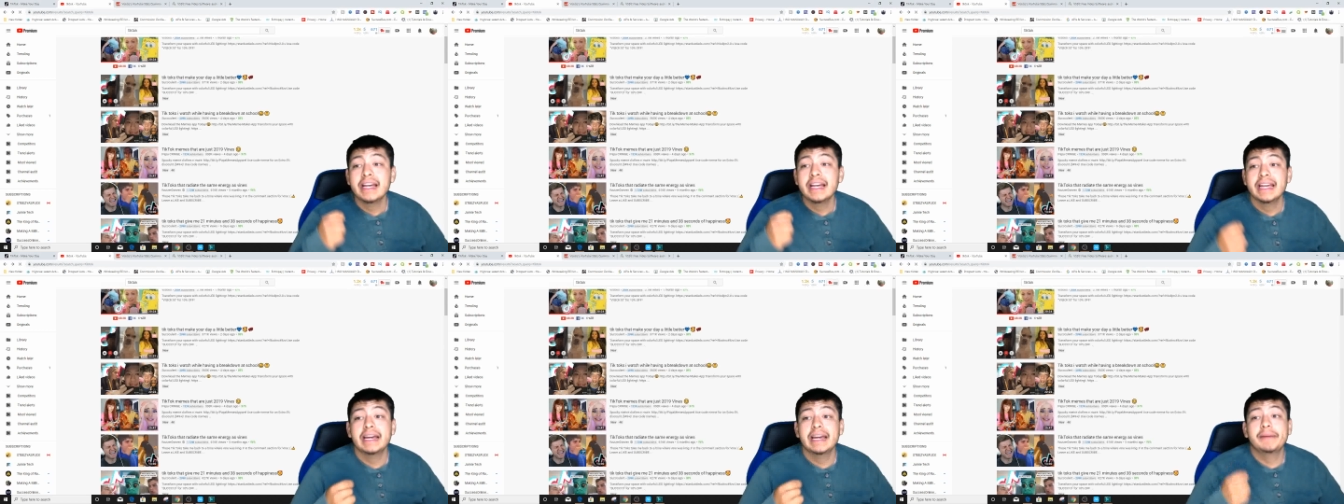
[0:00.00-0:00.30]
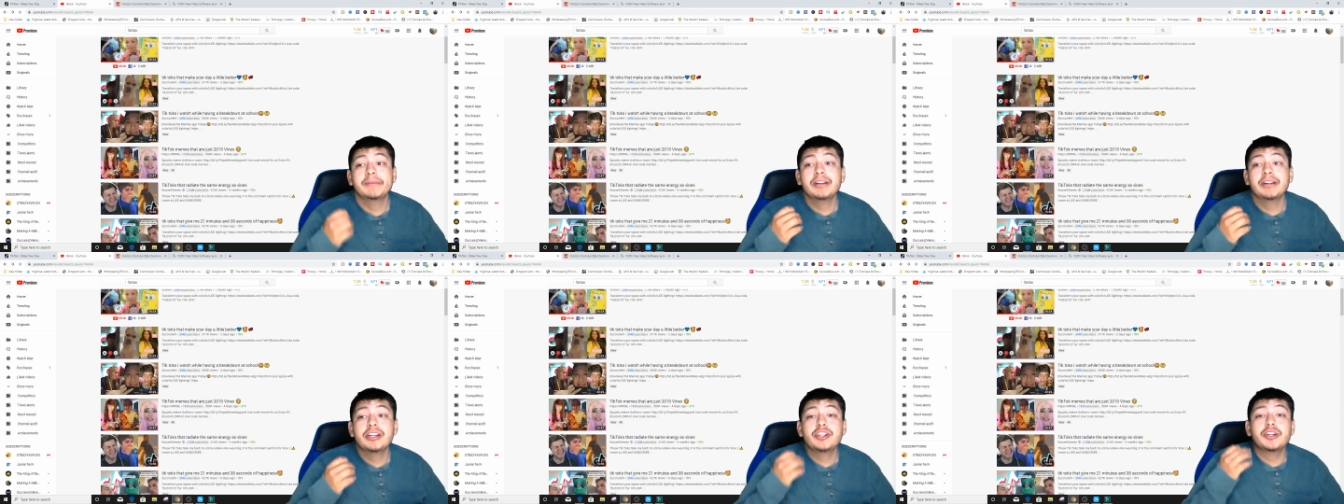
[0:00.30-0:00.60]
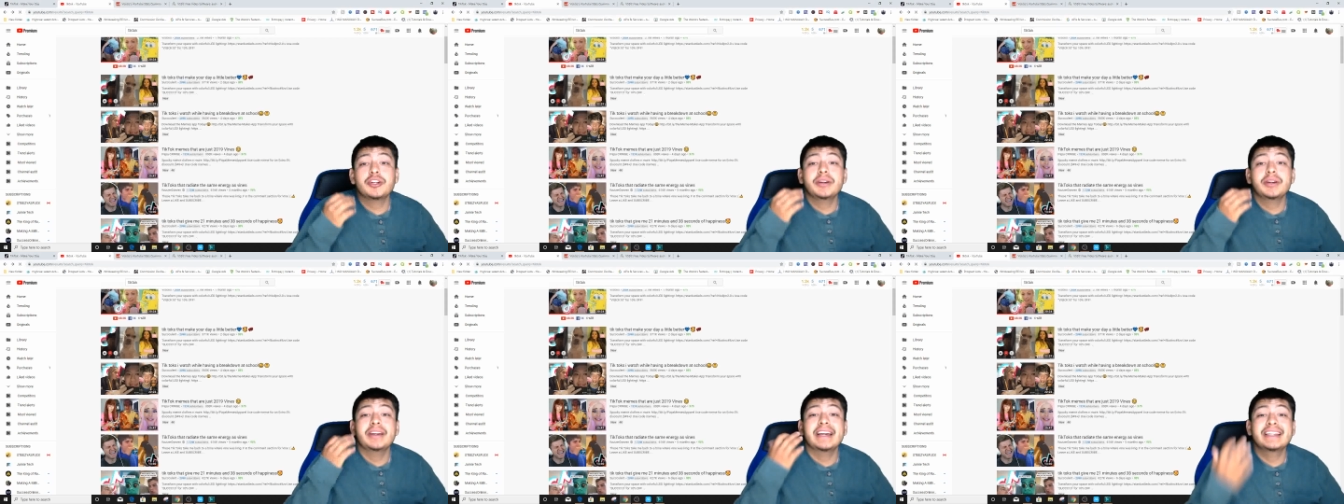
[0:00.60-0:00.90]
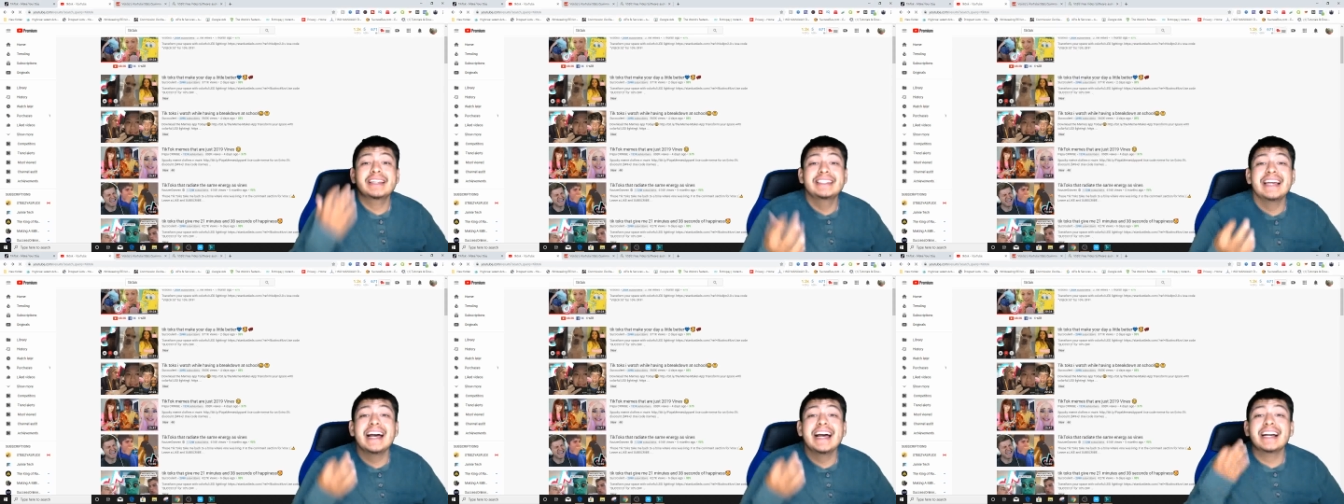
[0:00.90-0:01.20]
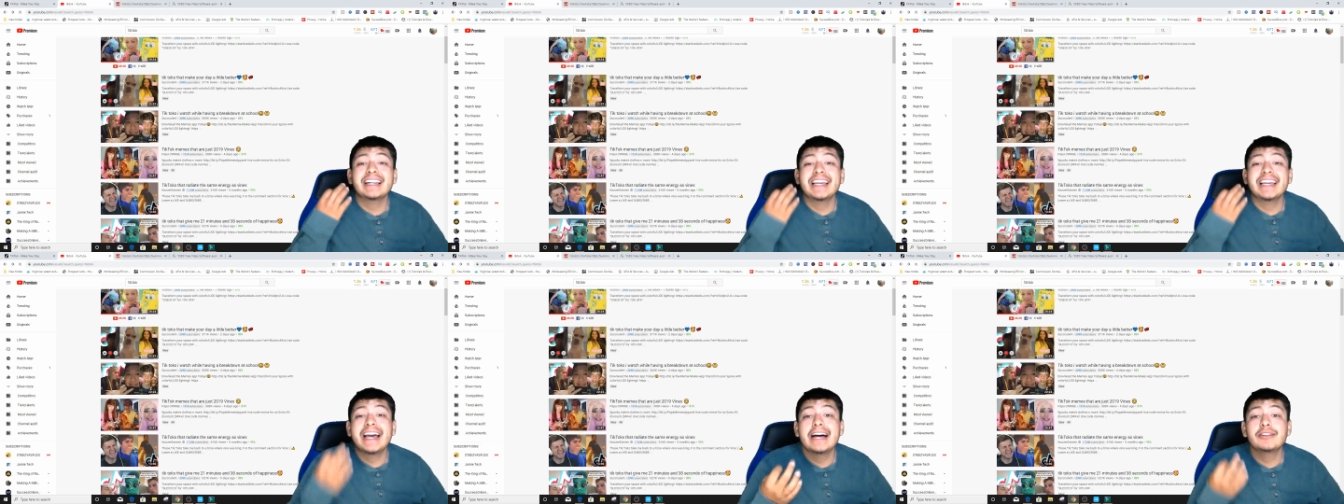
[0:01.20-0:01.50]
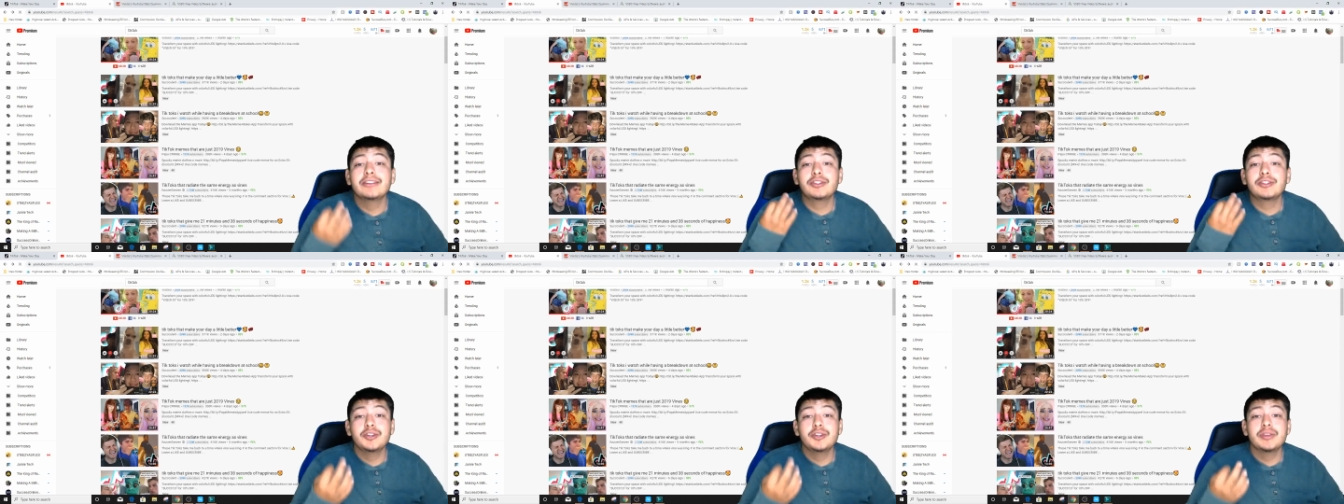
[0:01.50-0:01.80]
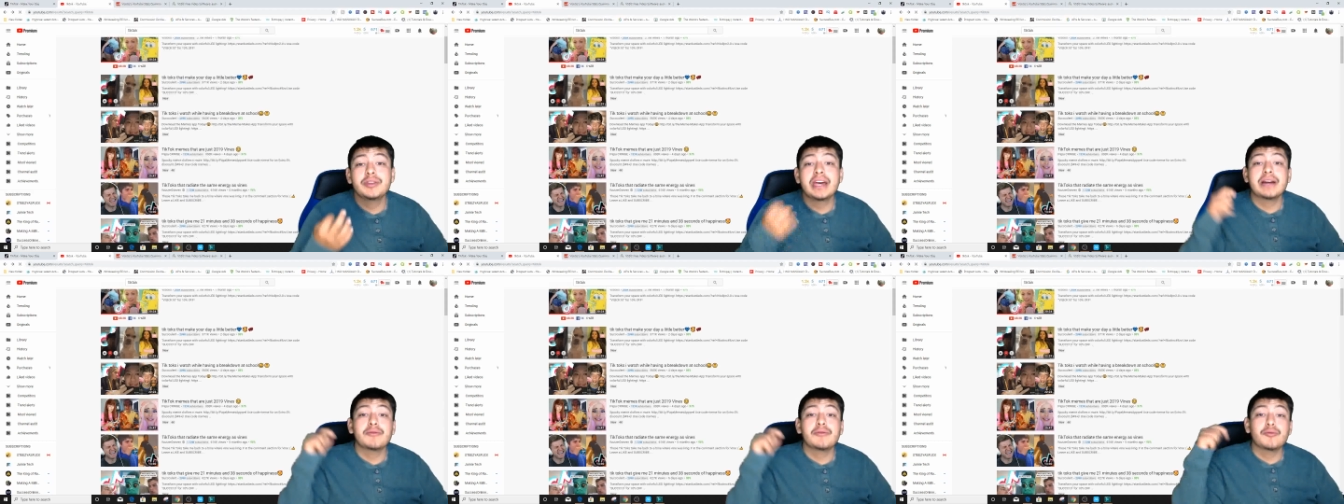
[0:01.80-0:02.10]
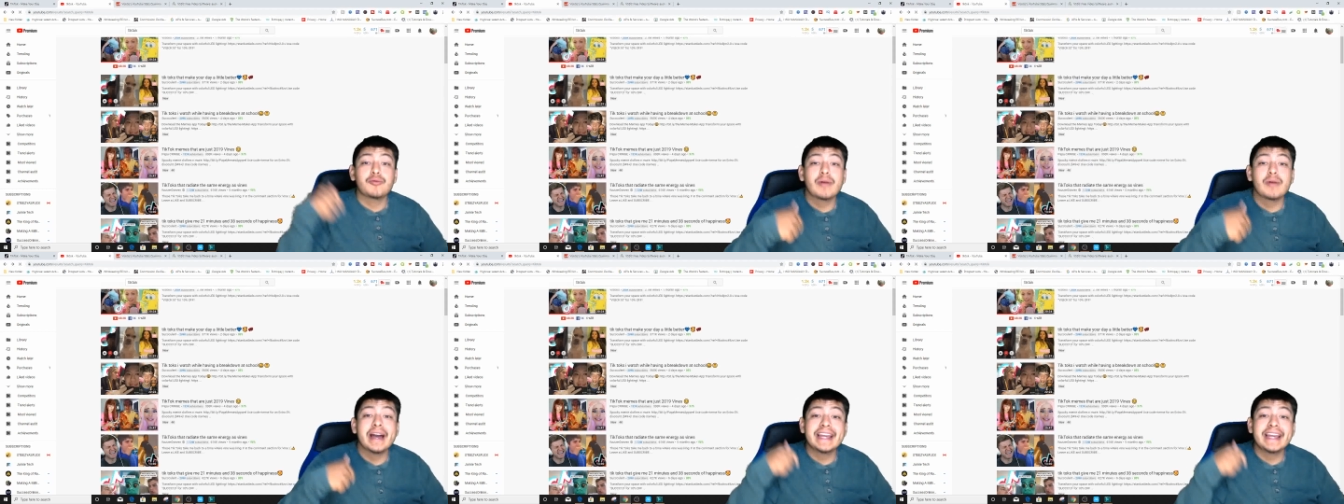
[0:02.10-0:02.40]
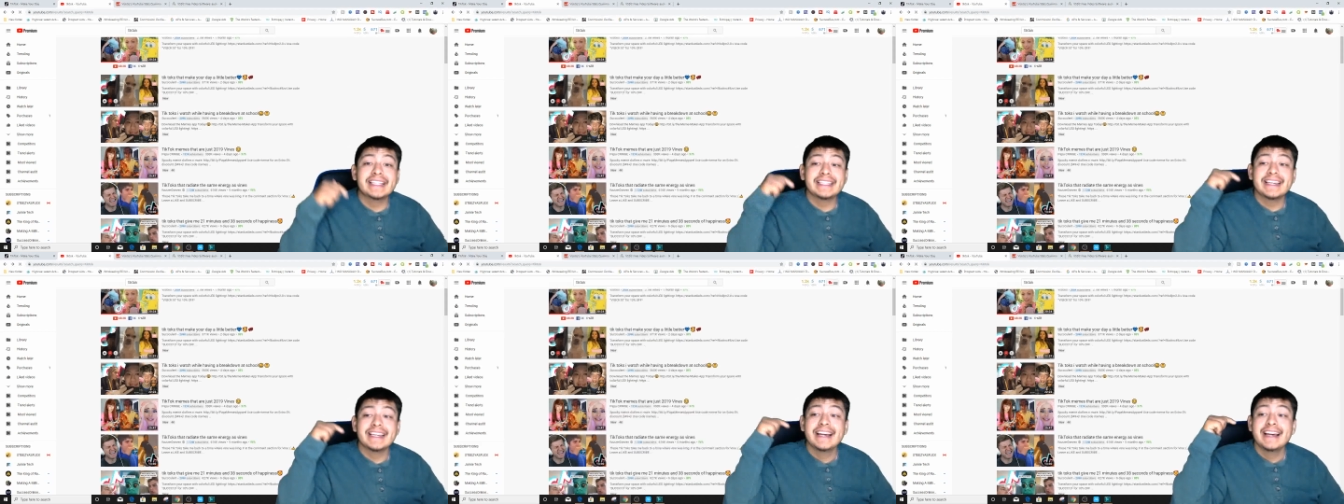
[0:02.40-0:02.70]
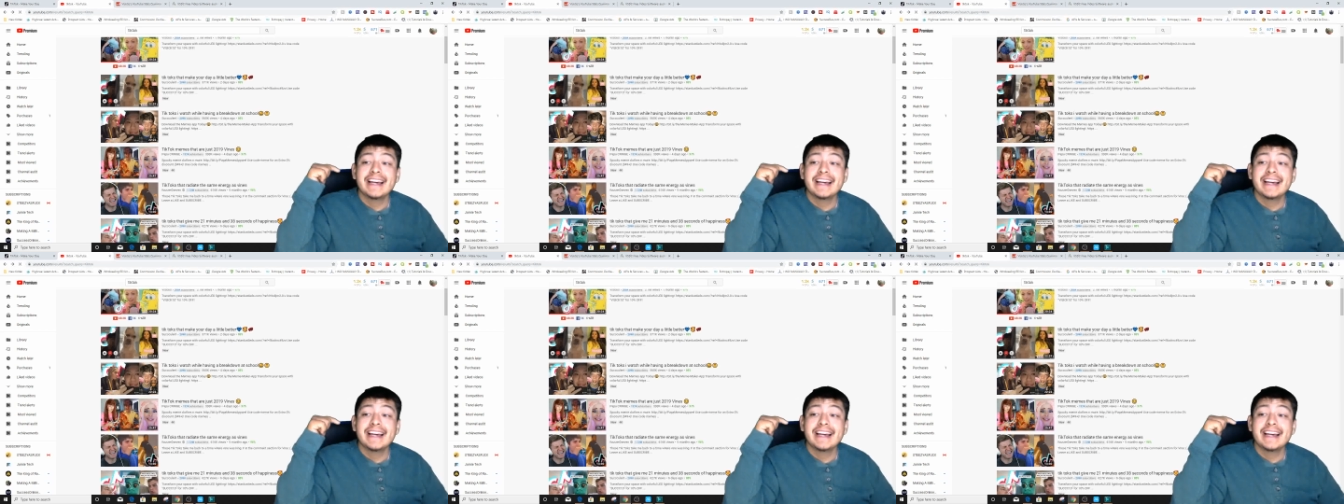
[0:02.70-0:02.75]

and I'm gonna show you exactly how to do that right